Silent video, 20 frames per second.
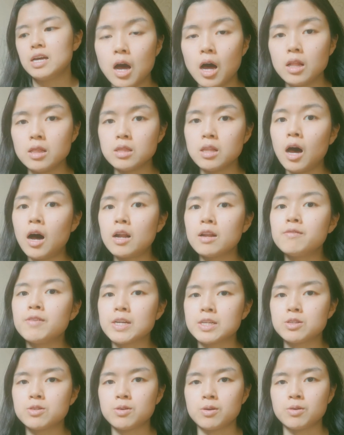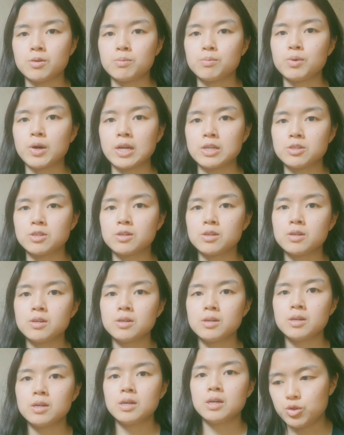a lot of external
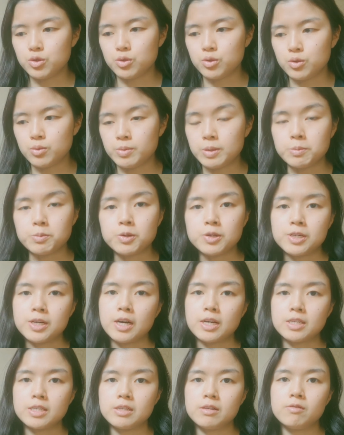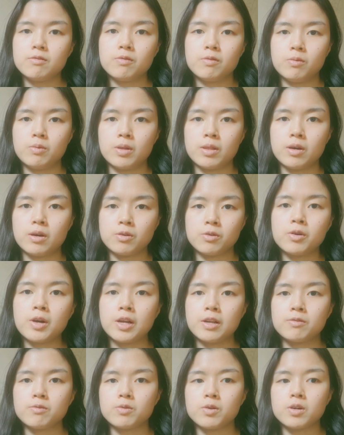pressure to be productive with our
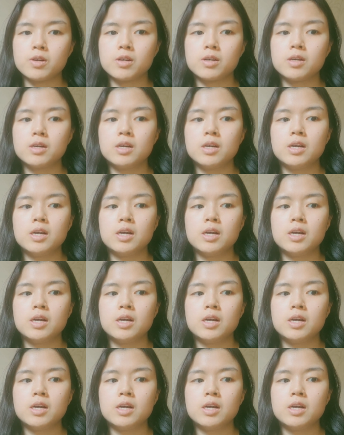creative work.